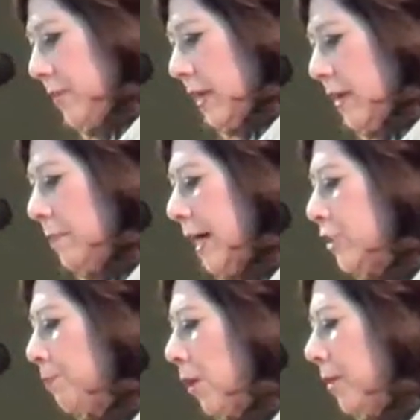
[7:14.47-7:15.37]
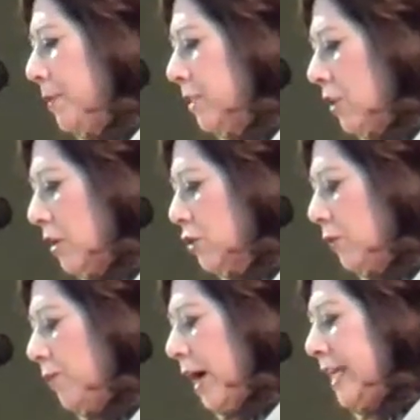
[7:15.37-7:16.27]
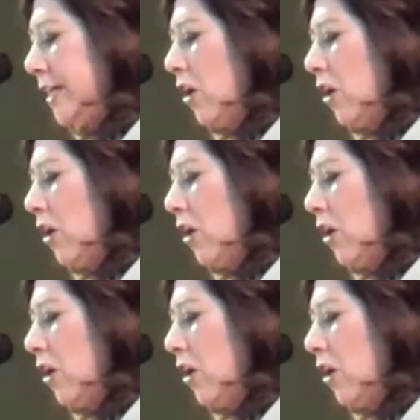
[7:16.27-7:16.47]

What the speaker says: And my department is also fighting